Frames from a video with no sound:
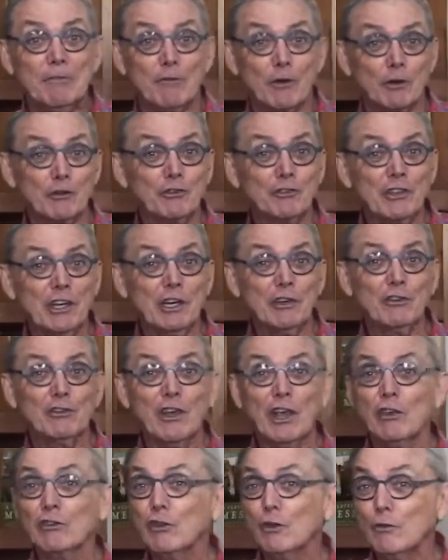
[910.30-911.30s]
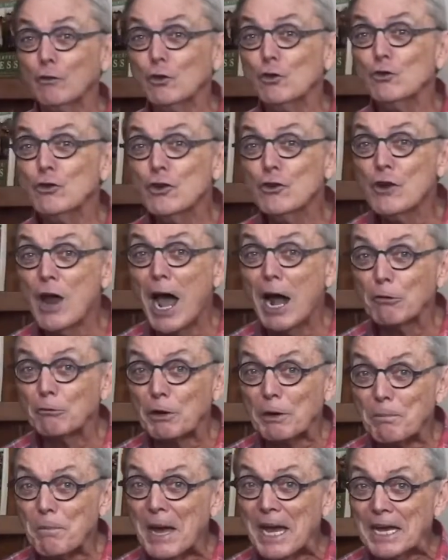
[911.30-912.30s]
Verse 6 says, if you do not
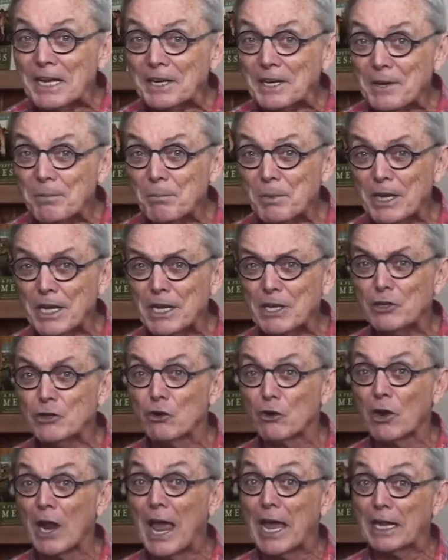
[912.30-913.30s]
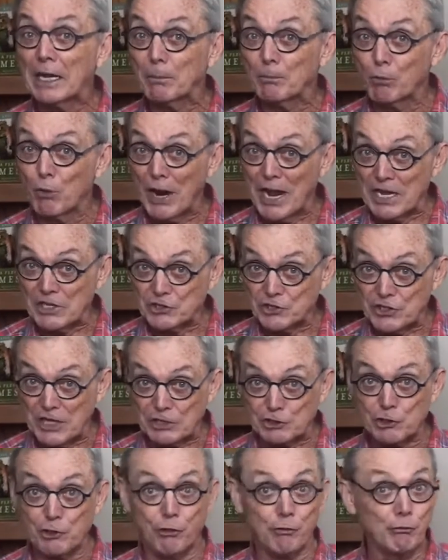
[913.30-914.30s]
remain in me, you're like a branch
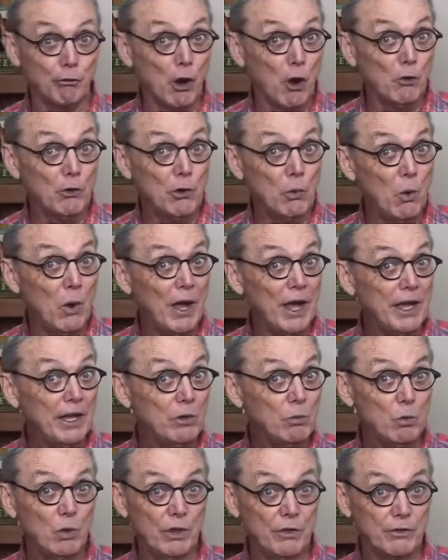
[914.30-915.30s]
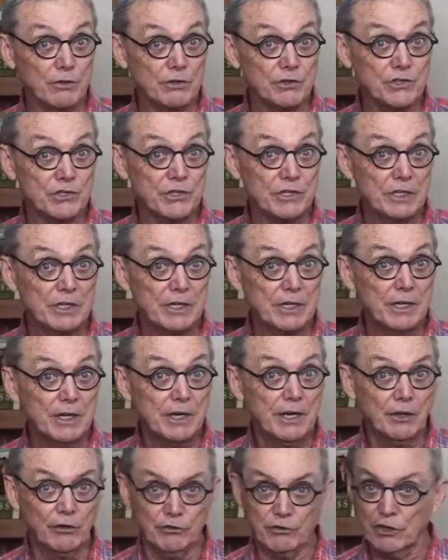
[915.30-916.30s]
that's thrown away and withers.
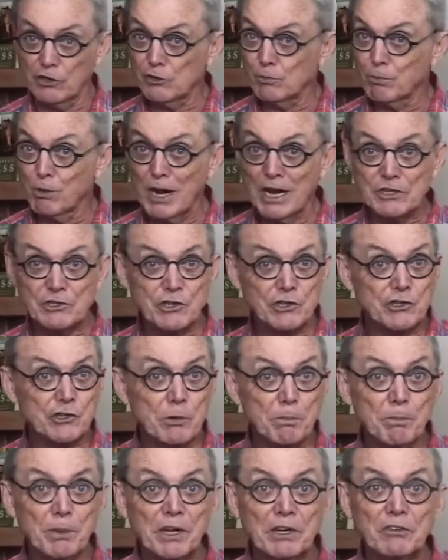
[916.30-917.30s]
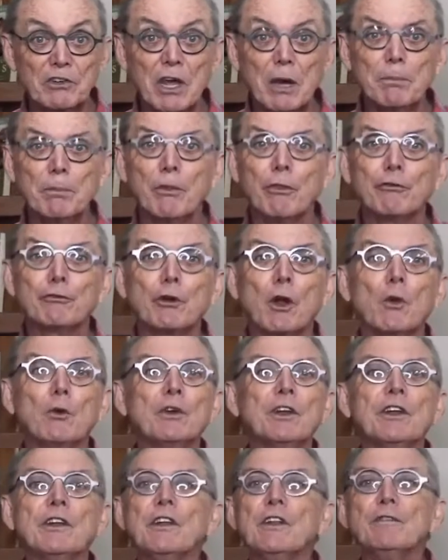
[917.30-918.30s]
Such branches are picked up and
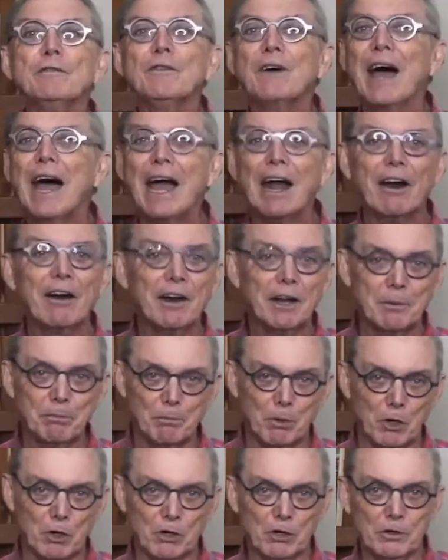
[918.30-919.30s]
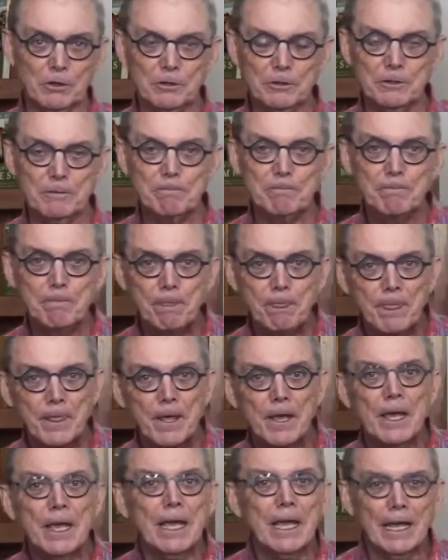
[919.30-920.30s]
thrown into the fire and burned.
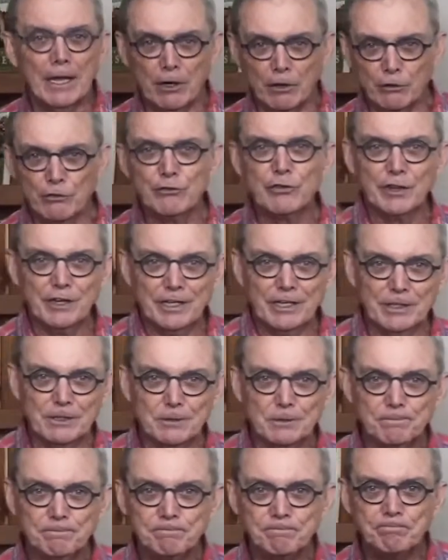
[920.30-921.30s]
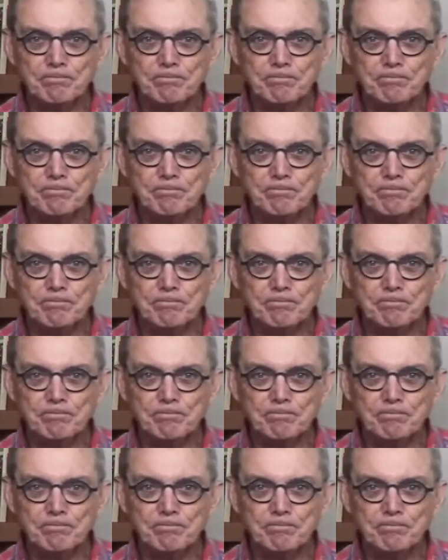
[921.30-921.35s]
Here's the deal.